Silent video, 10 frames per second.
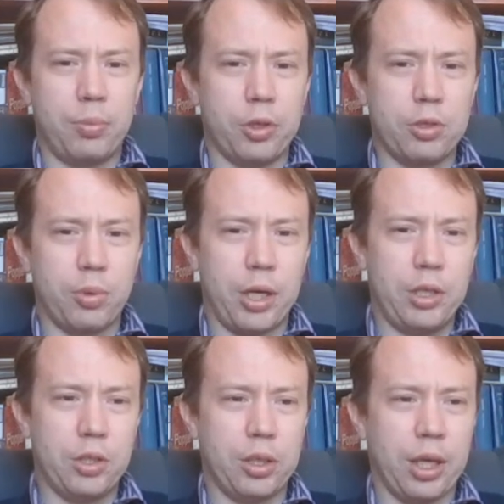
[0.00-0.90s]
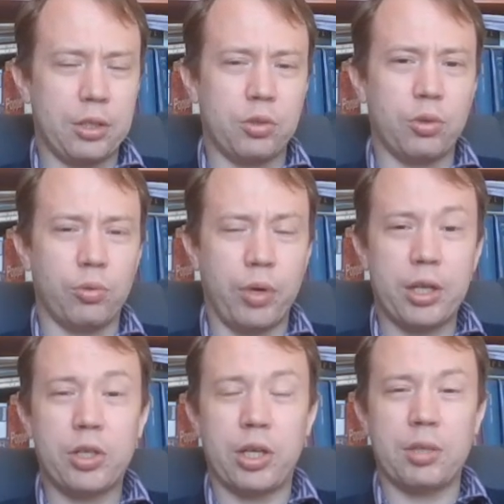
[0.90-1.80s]
persuasion that saw
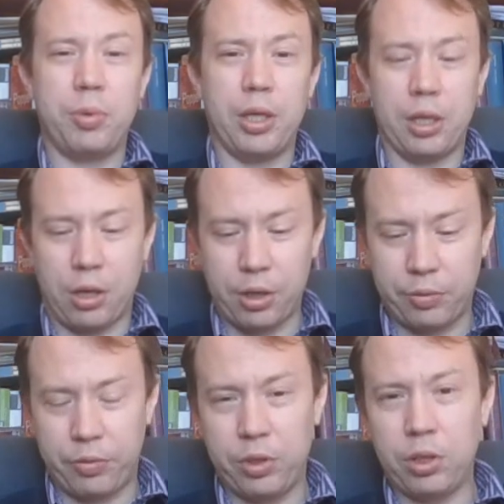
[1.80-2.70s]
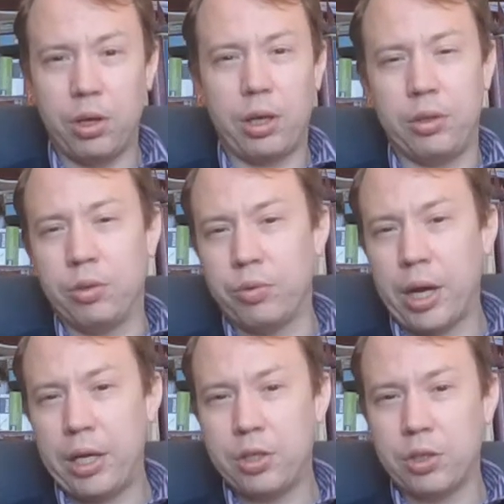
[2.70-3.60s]
Russia as being a kind of
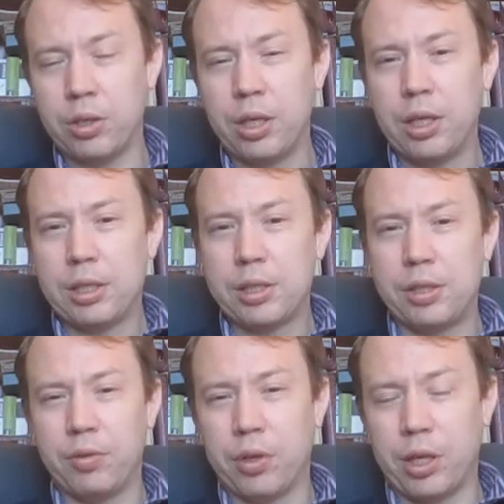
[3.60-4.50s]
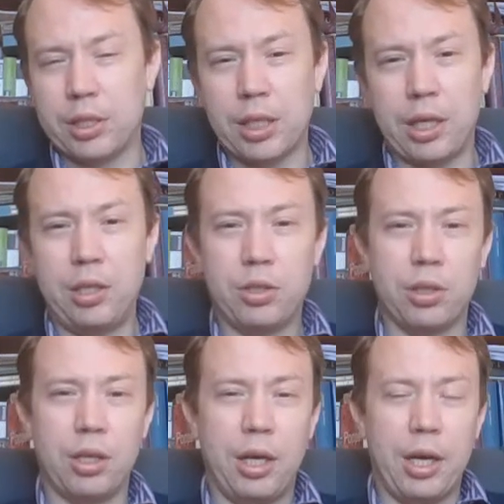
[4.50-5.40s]
Eurasian
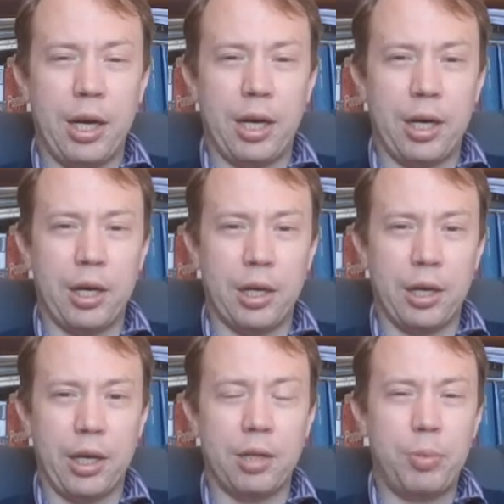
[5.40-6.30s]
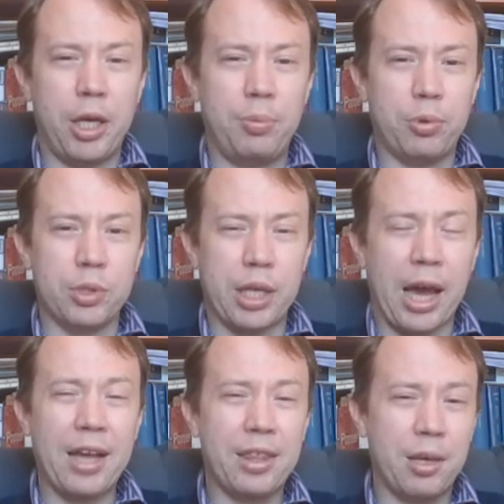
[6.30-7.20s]
civilization, and the peoples that
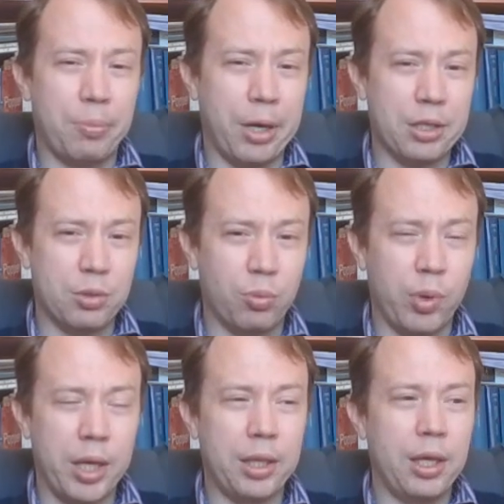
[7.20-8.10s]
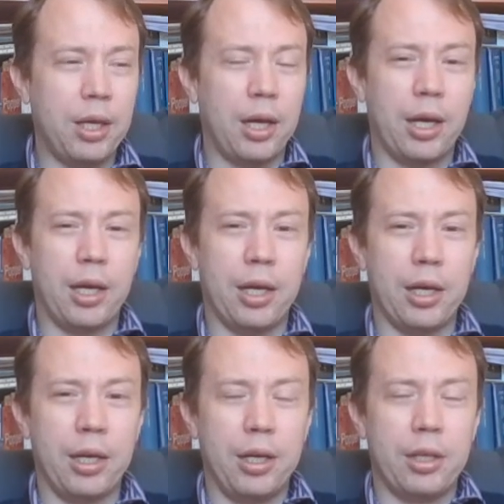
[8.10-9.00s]
are at their best when the